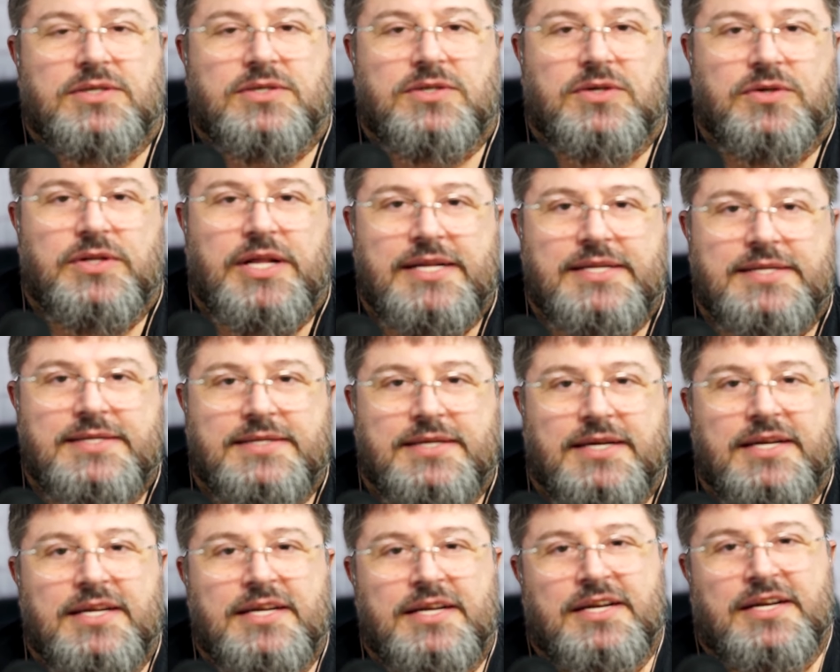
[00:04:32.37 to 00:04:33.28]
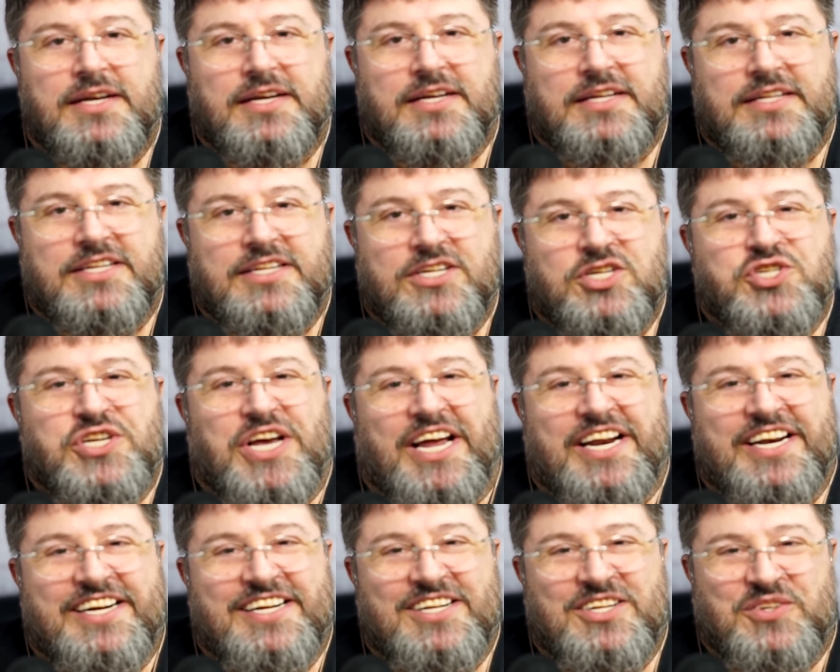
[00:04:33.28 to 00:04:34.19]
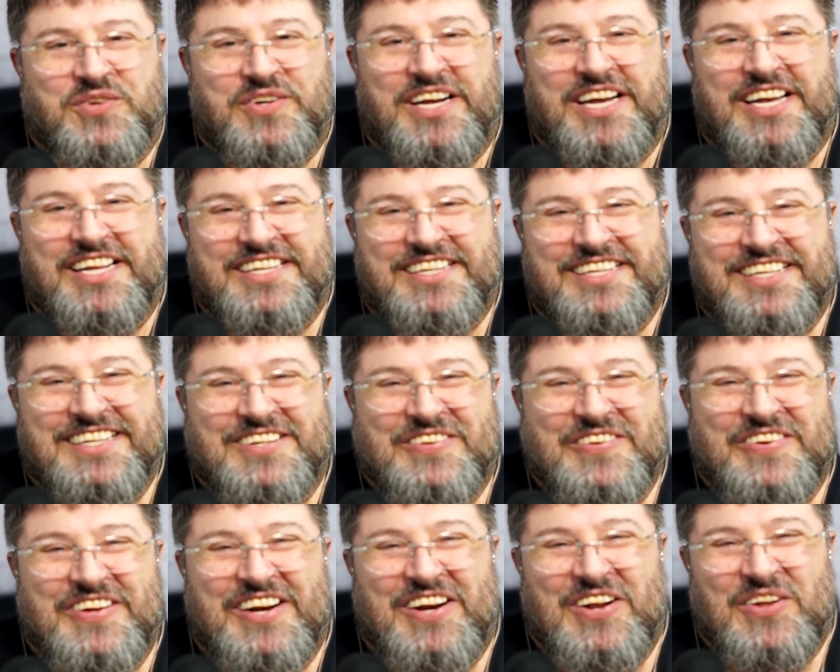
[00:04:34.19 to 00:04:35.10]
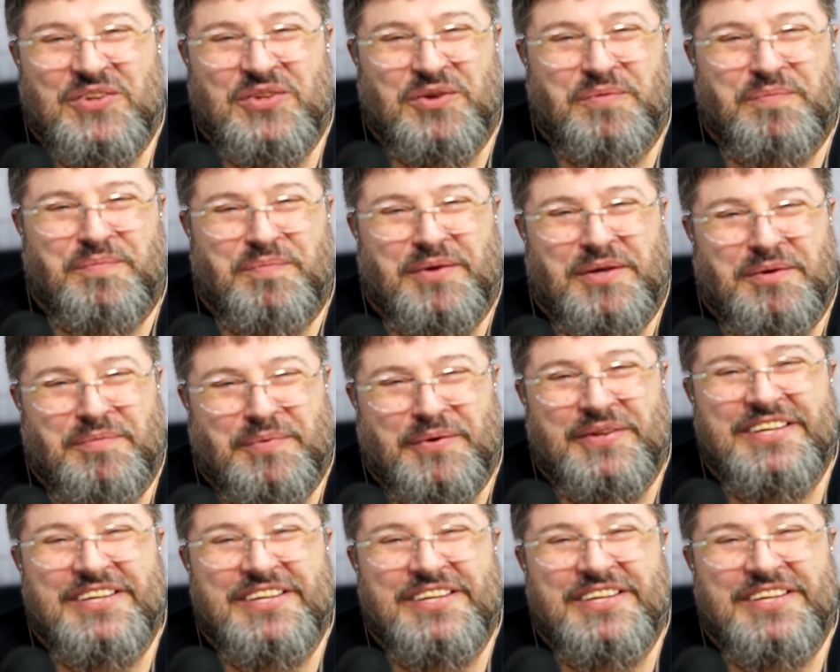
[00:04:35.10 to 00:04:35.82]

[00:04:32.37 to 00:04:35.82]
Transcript: So that's uh, the channel to get uh, to a lot of people.